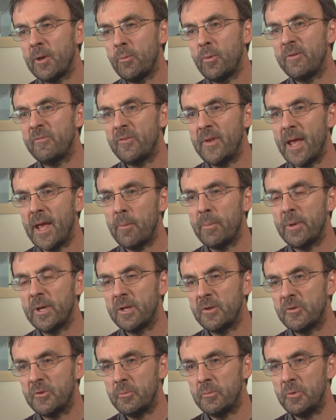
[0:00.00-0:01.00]
we've now
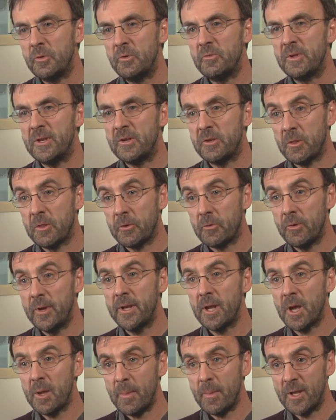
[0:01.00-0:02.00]
begun to move into
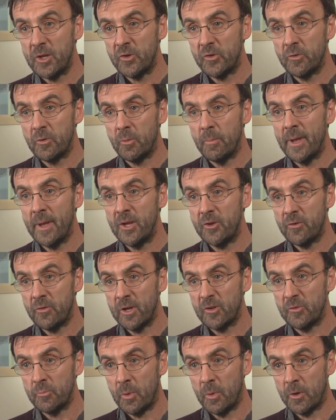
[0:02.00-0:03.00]
three-dimensional
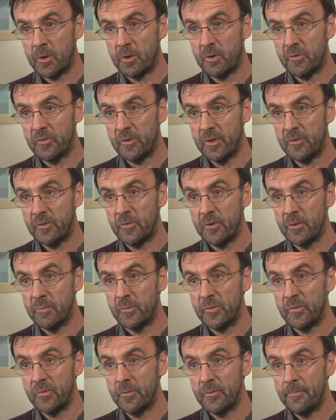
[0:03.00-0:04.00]
matrix model
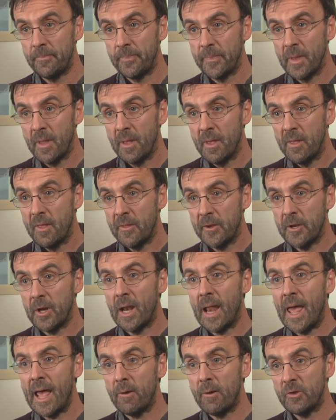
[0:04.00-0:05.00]
systems that
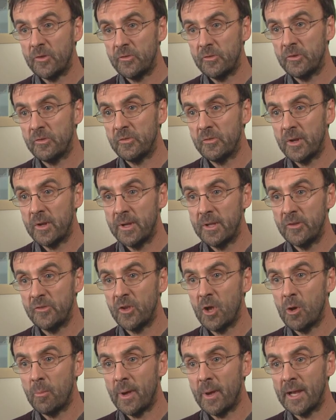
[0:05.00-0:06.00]
allow us to study
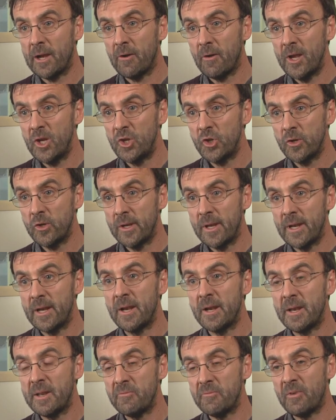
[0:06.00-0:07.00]
cell migration in
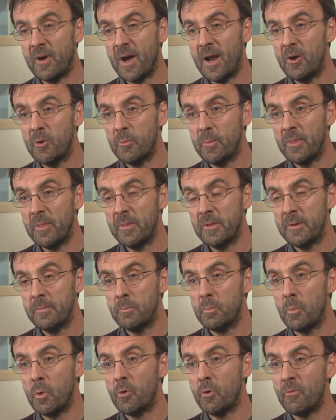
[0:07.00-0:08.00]
an environment that
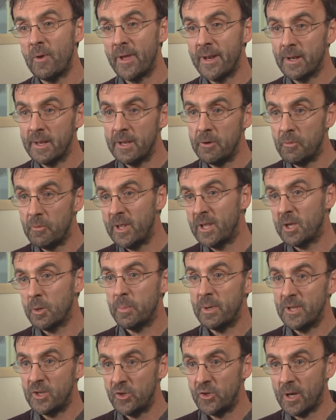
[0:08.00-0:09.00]
more readily
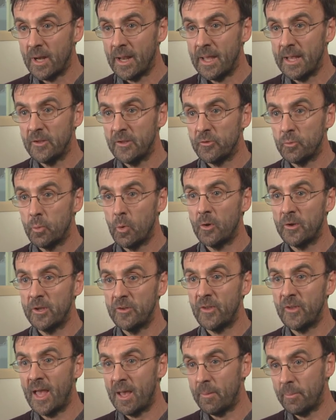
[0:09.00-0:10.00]
recapitulates what
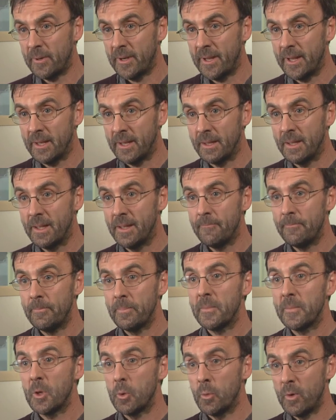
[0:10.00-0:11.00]
is happening
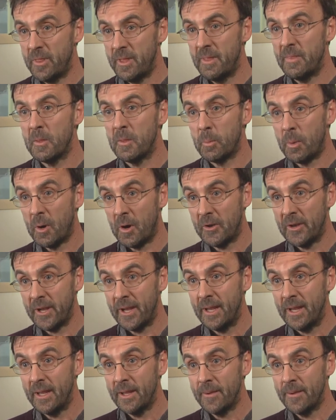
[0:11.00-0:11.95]
within the body.